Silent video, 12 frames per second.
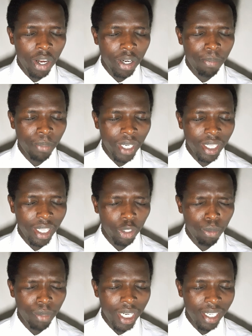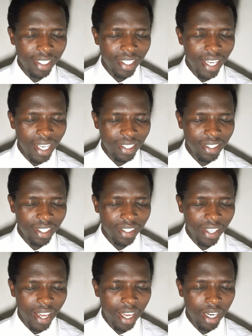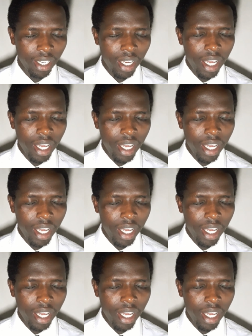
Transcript: we pray that you may lead us till the end.